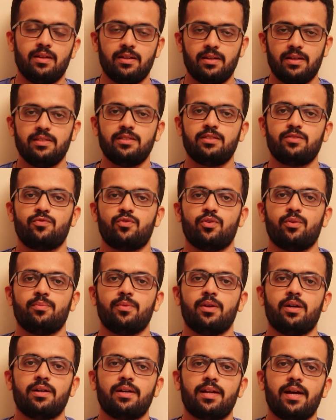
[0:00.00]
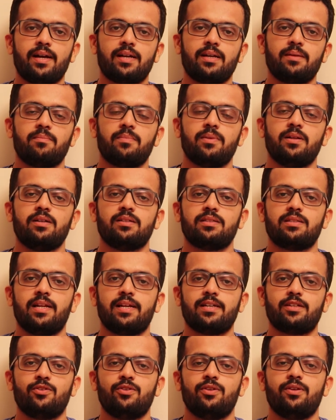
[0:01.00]
at least from the attacking players,
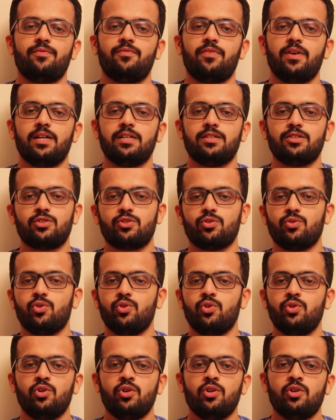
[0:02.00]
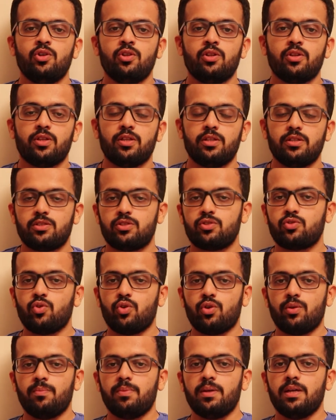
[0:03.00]
like defend. So it's
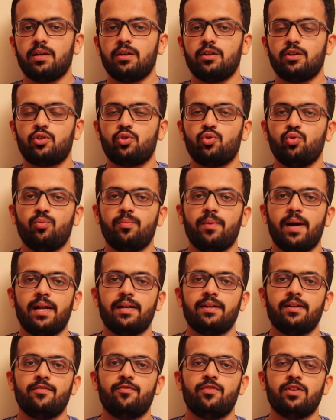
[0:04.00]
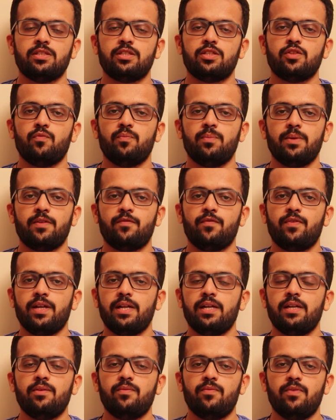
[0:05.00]
going to be a two-man defensive
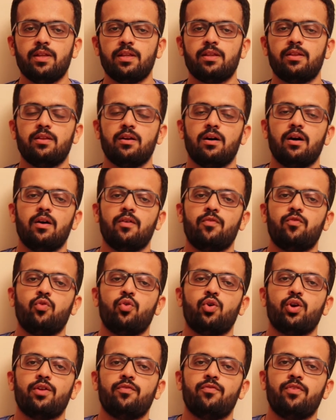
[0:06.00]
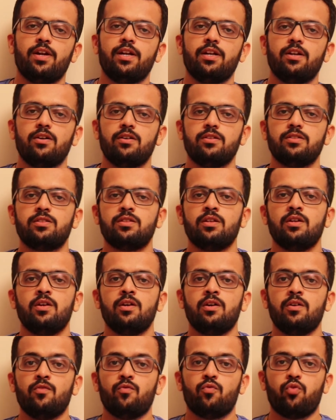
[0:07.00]
midfield with four defenders,
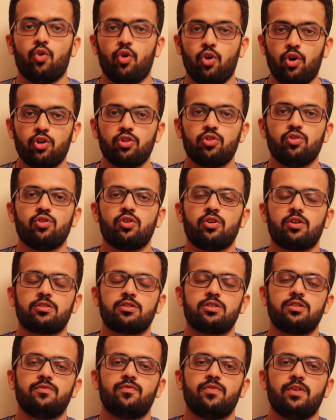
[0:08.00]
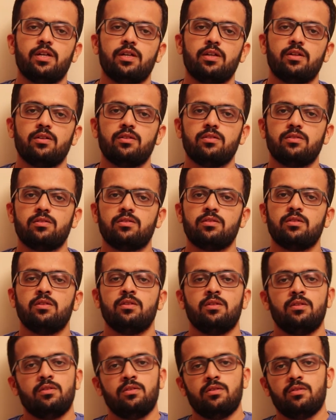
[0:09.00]
four orthodox defenders.
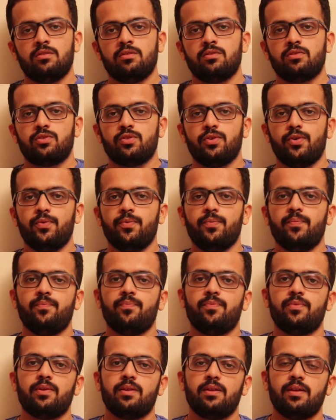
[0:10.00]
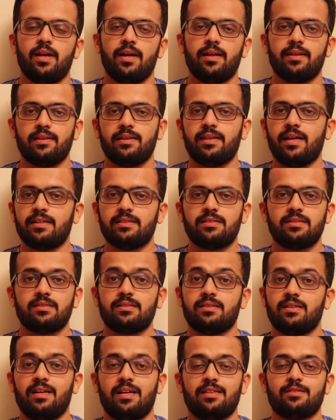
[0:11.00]
So yeah,
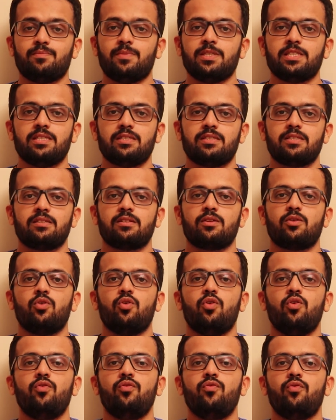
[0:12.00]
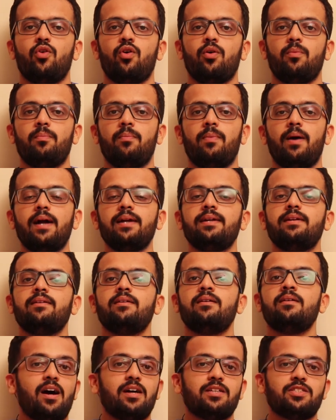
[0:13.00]
that's as much as I can go for. But
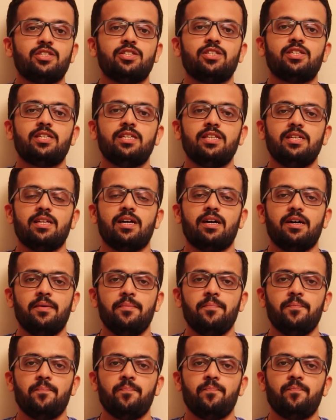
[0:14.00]
Argentina